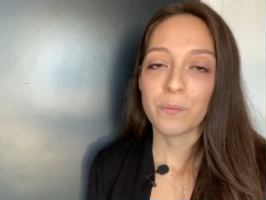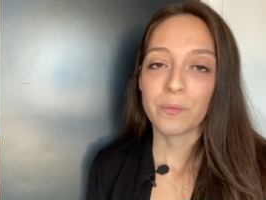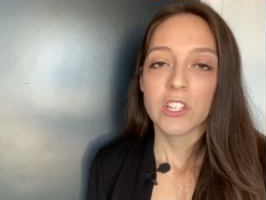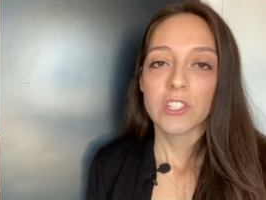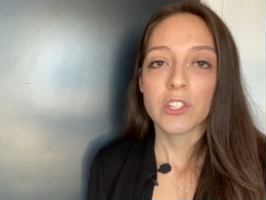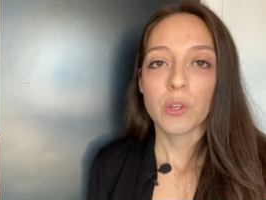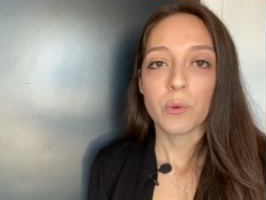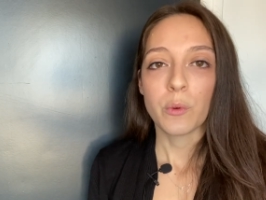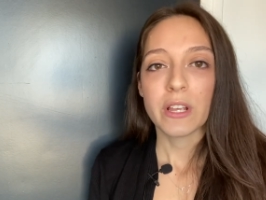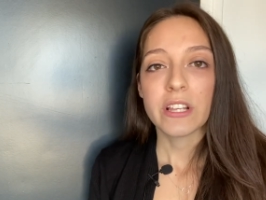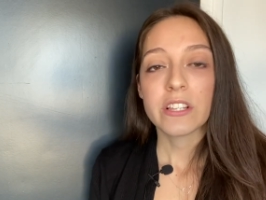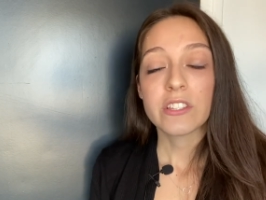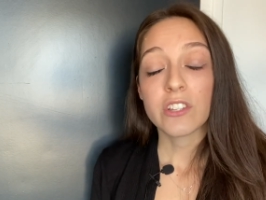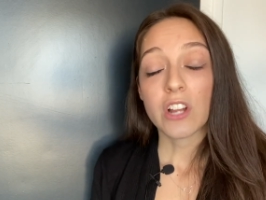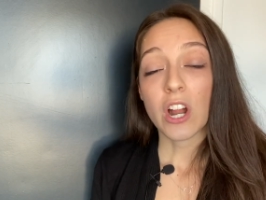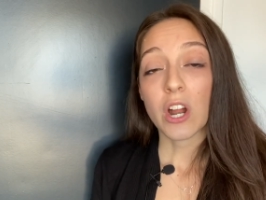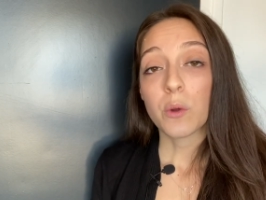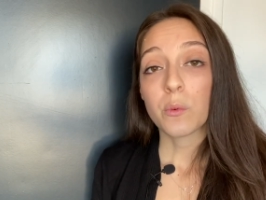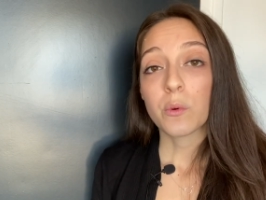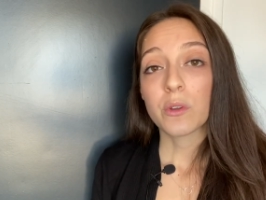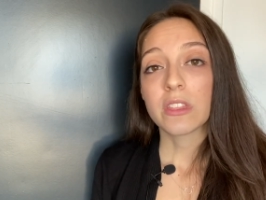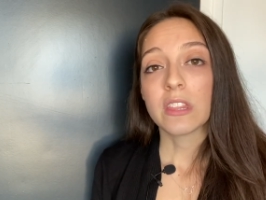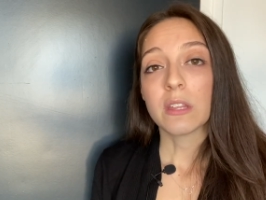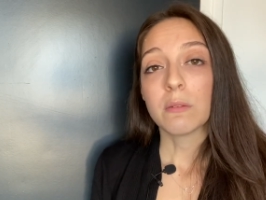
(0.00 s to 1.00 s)
So we
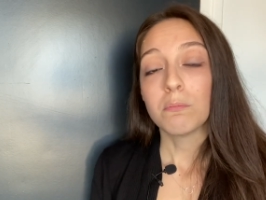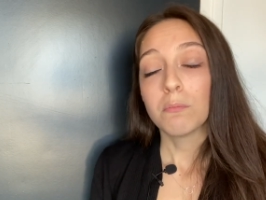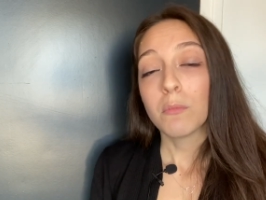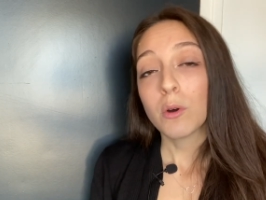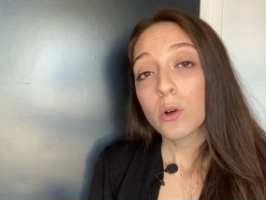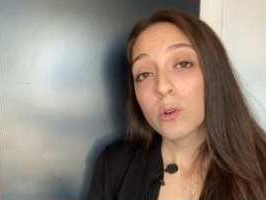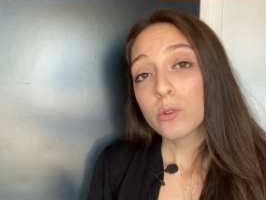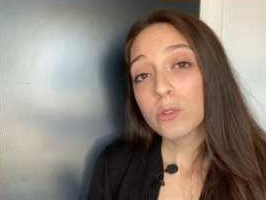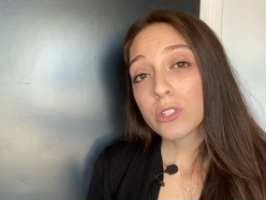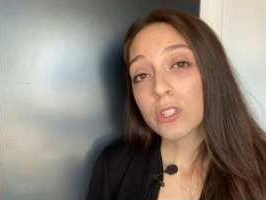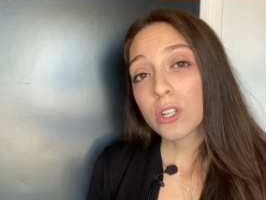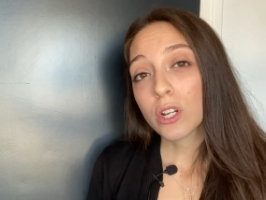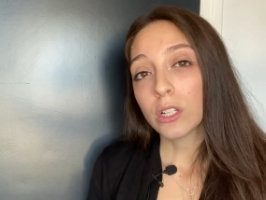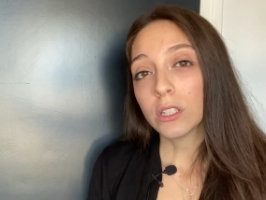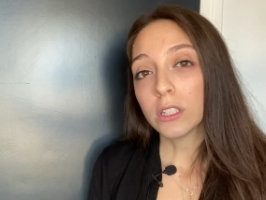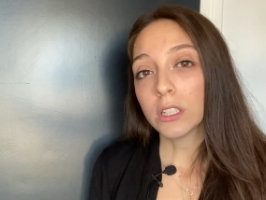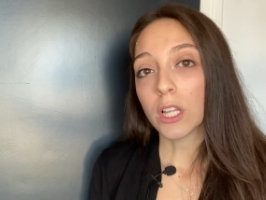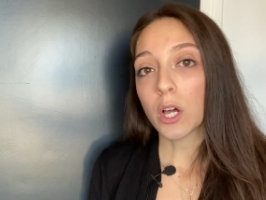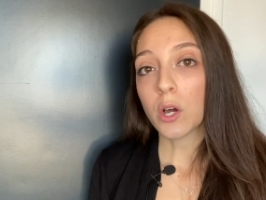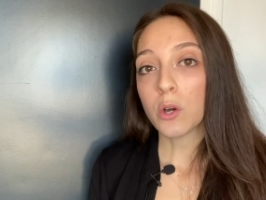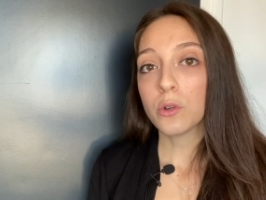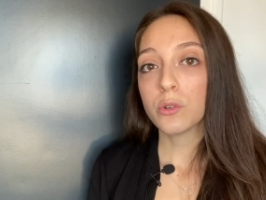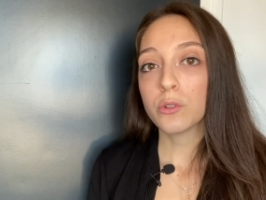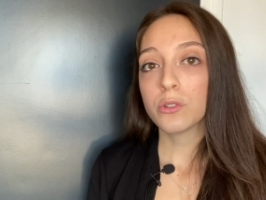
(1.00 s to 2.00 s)
start with the most
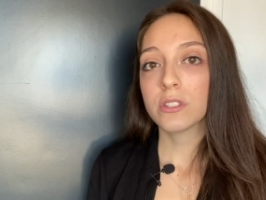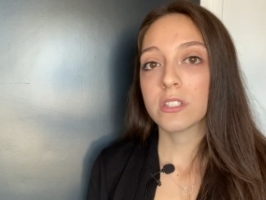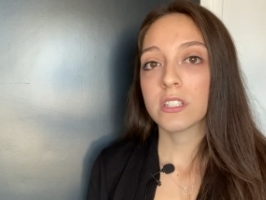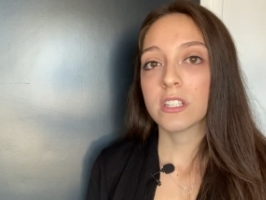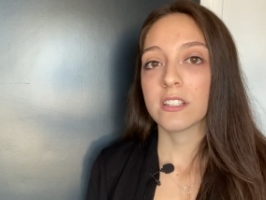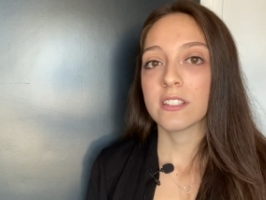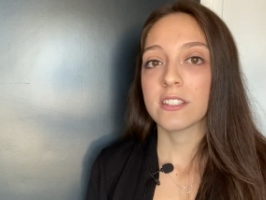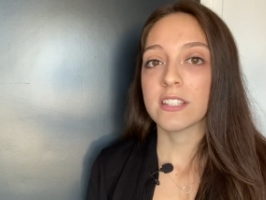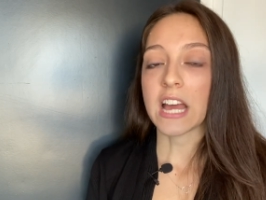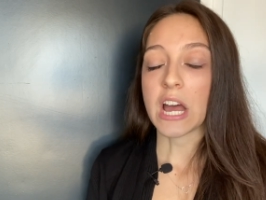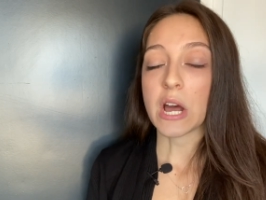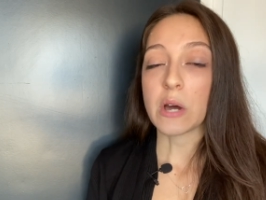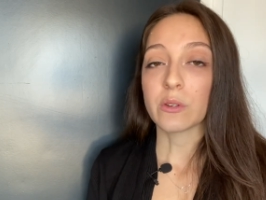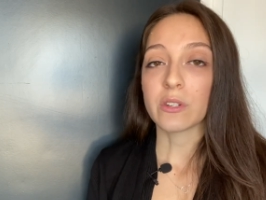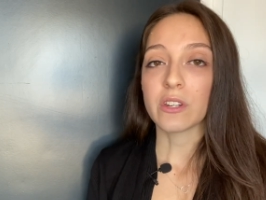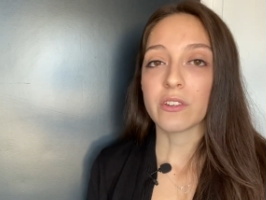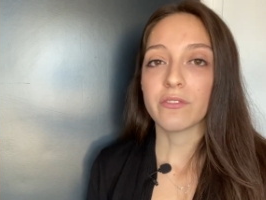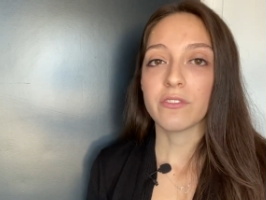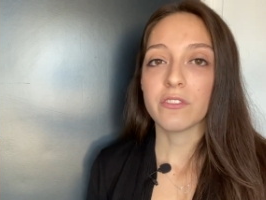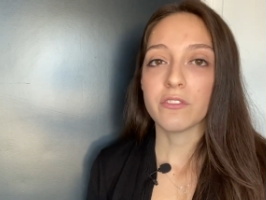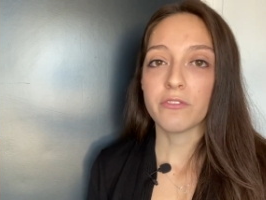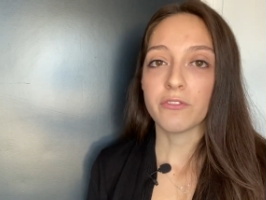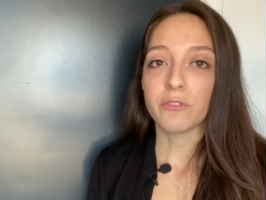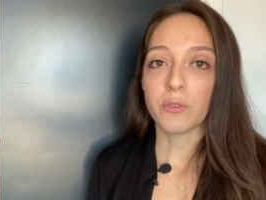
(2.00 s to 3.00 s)
closed sound
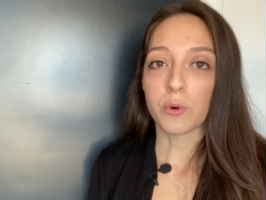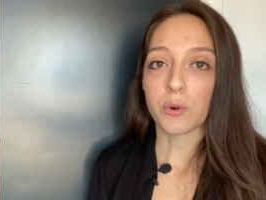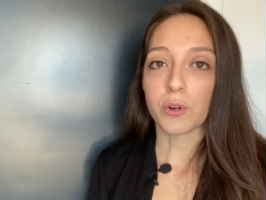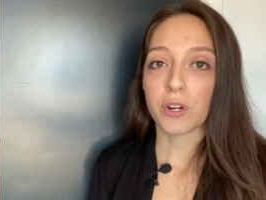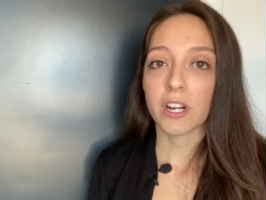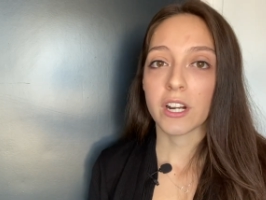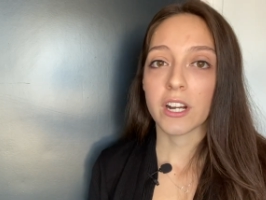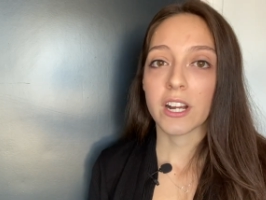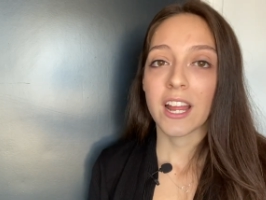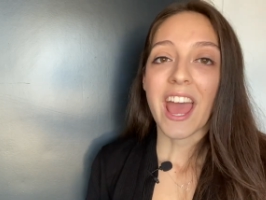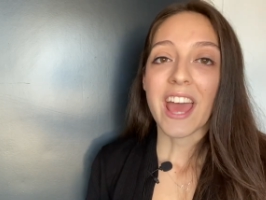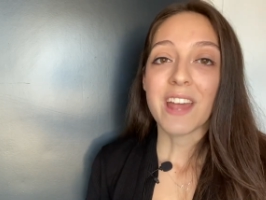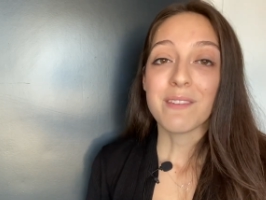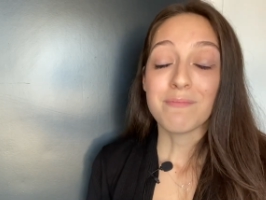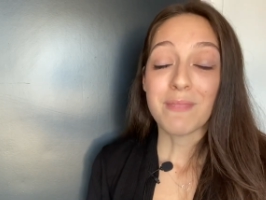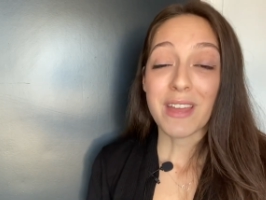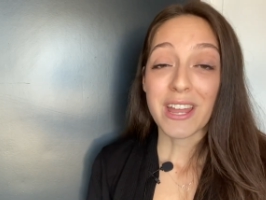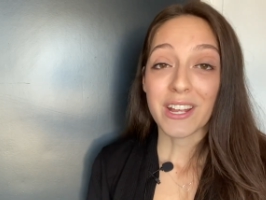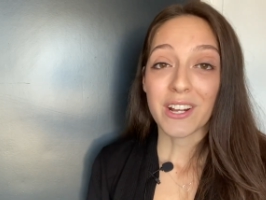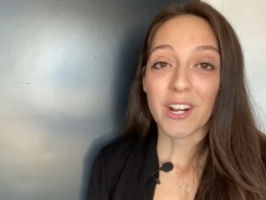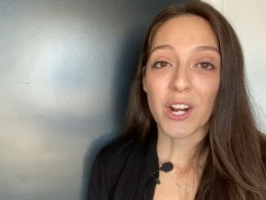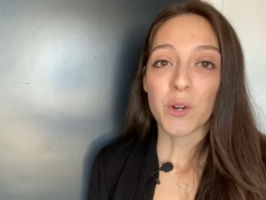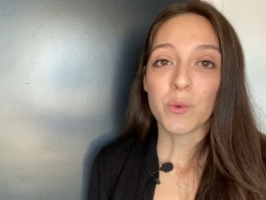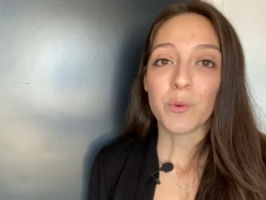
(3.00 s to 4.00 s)
of the four and
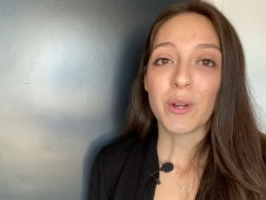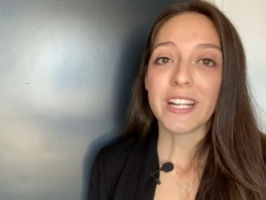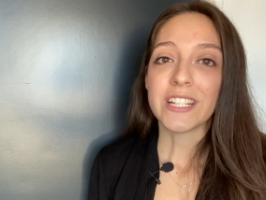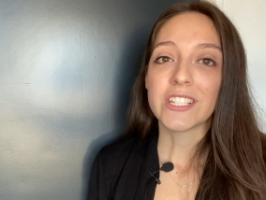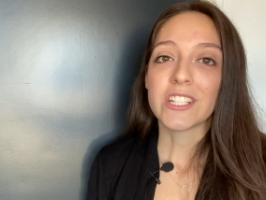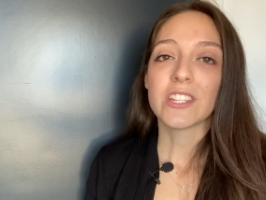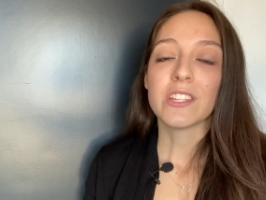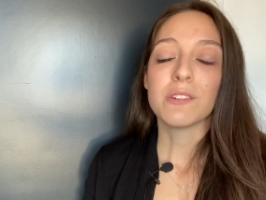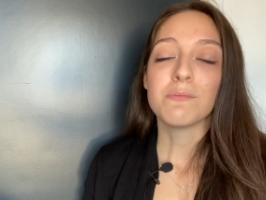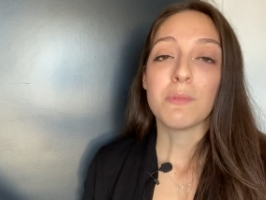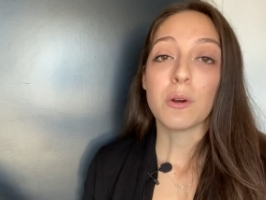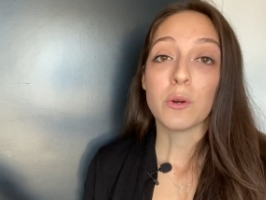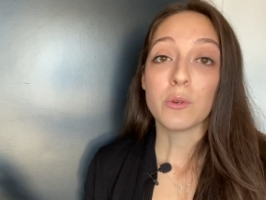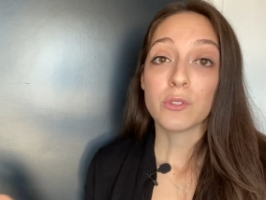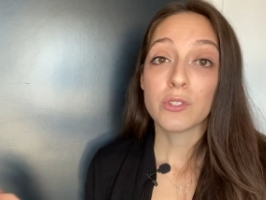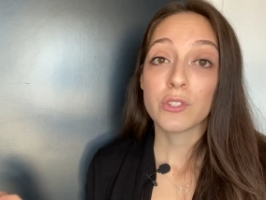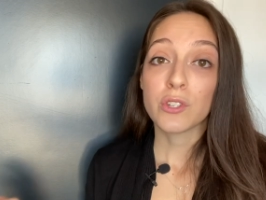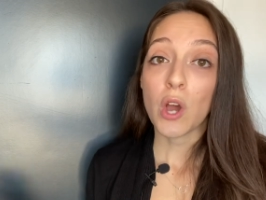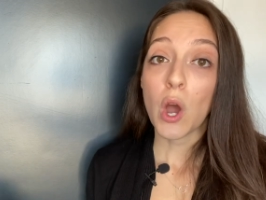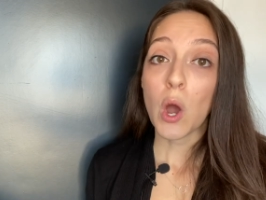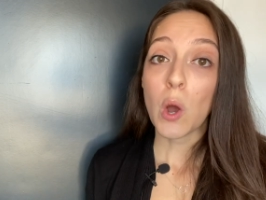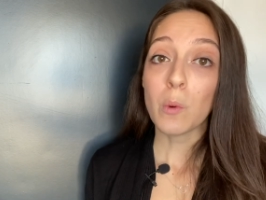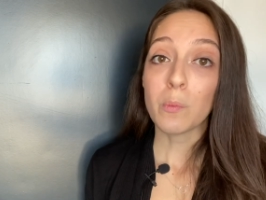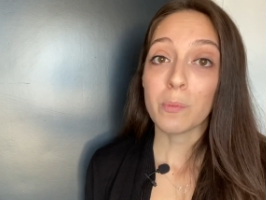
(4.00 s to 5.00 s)
make our way to the most
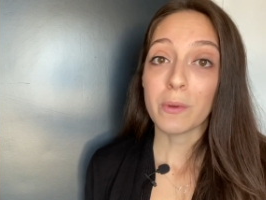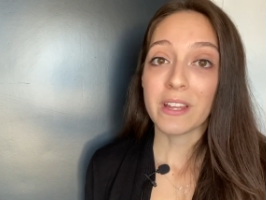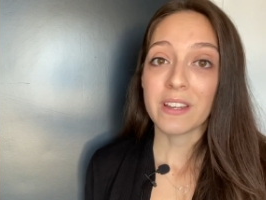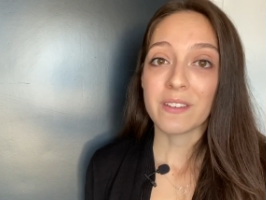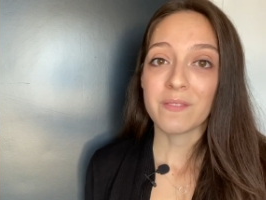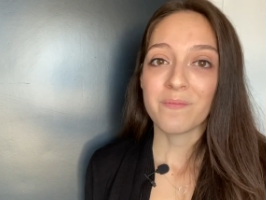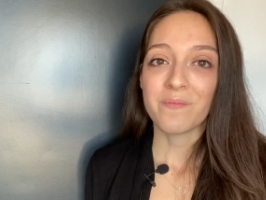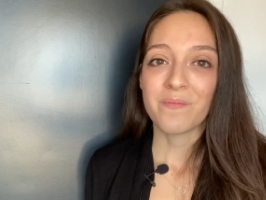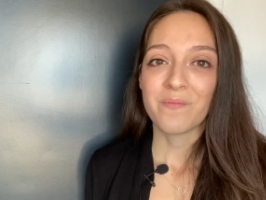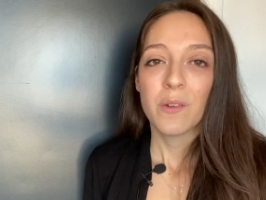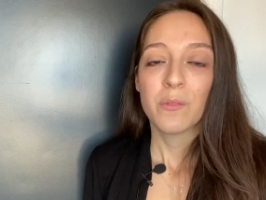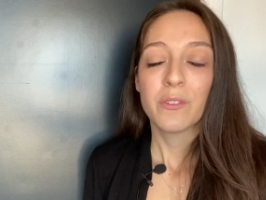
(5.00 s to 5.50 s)
open,